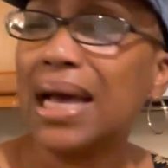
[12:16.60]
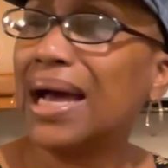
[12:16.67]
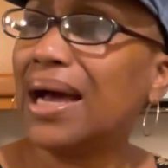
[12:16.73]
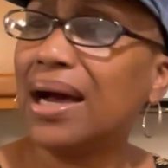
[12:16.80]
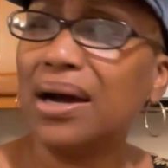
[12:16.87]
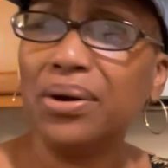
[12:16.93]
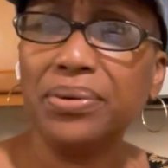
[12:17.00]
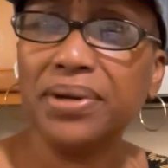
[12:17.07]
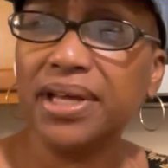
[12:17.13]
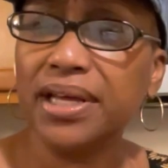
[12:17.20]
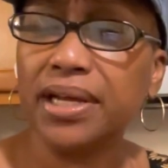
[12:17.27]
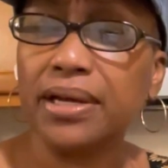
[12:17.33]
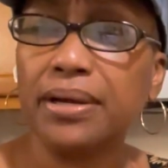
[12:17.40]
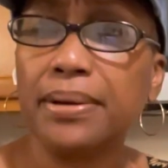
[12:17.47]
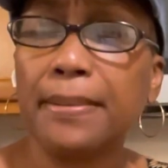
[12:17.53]
I don't get
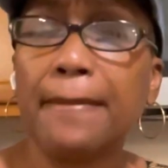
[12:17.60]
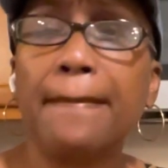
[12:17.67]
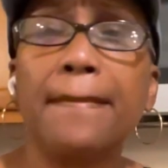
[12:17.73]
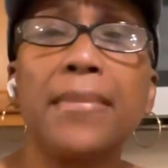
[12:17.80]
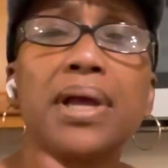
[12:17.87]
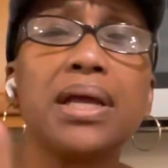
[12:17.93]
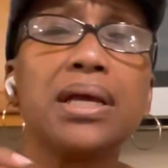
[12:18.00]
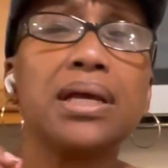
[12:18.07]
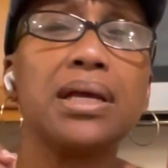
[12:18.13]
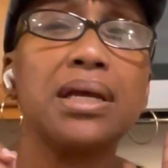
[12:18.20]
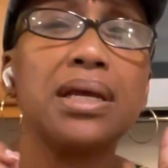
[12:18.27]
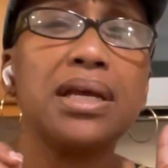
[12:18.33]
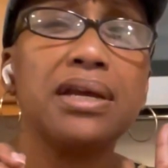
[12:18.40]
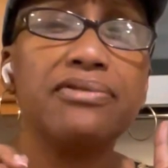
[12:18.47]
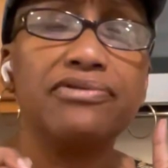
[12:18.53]
it.
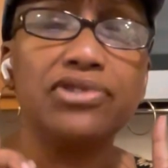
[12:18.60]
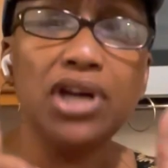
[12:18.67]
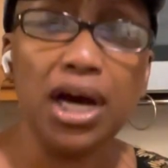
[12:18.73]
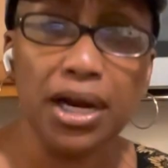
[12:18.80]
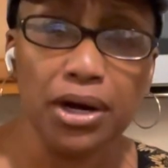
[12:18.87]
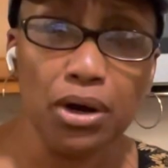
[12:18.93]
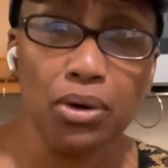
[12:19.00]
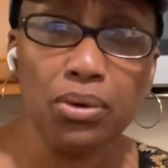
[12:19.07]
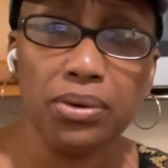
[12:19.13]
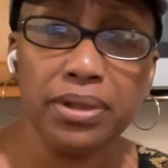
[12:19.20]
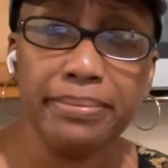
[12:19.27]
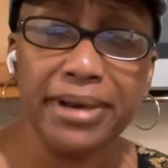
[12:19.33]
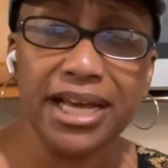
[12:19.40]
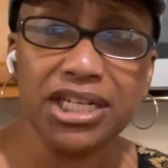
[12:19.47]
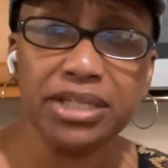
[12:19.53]
If y'all know the
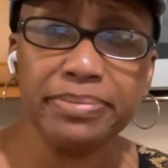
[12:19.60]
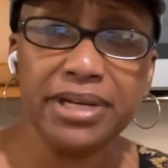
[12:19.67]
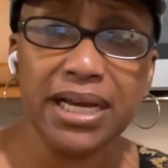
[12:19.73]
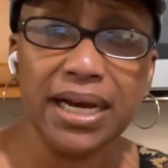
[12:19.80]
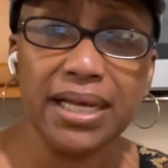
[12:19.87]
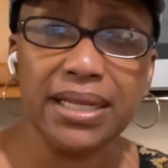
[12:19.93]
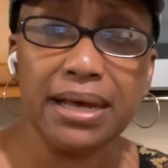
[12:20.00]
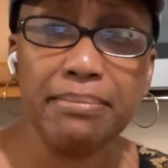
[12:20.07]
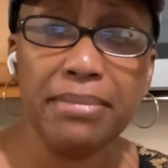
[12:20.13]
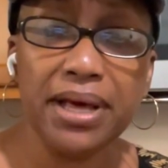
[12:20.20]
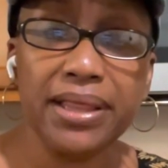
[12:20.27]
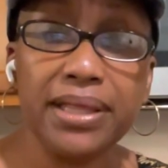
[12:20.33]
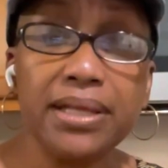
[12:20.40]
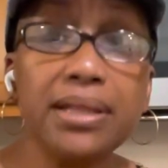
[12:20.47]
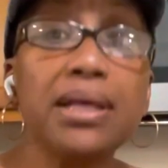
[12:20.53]
magic behind that
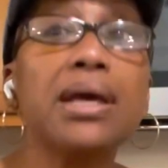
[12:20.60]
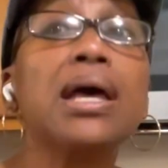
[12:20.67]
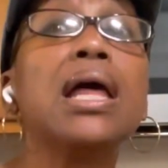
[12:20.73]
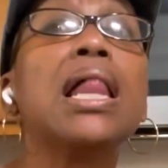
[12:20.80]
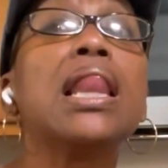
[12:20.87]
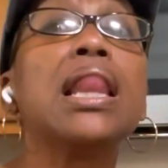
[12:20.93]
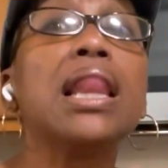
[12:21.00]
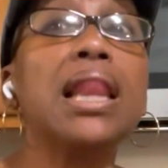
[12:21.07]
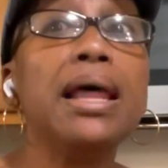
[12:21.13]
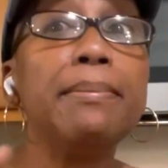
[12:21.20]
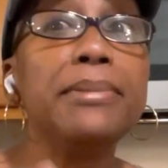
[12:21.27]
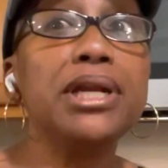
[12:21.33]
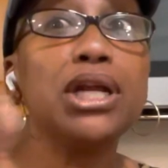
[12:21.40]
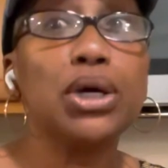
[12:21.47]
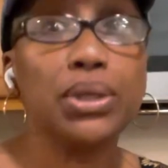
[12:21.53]
method, let
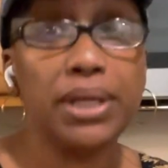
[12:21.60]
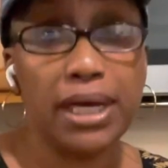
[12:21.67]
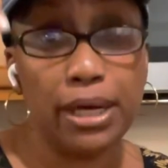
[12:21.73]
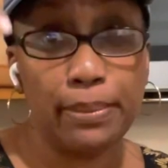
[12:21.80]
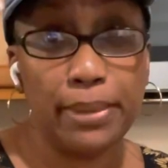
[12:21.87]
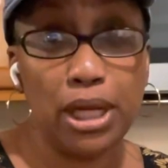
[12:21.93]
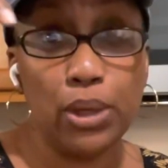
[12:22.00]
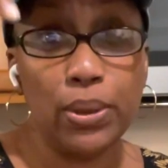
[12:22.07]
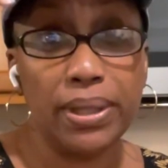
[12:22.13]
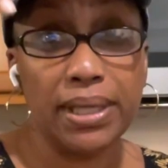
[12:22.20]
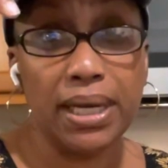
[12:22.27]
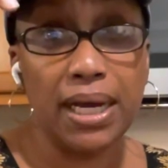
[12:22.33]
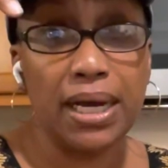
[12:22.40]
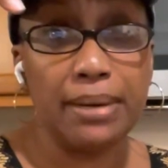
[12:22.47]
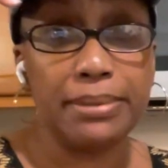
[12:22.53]
me know down below in the
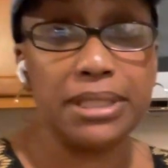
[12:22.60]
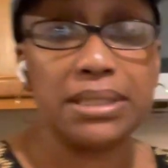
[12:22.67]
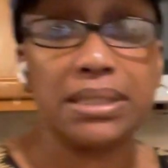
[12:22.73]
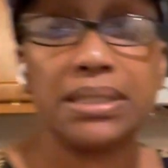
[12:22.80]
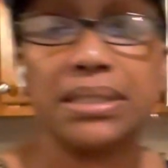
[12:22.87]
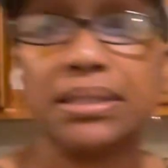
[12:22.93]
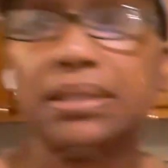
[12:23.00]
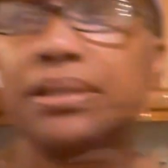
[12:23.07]
comments.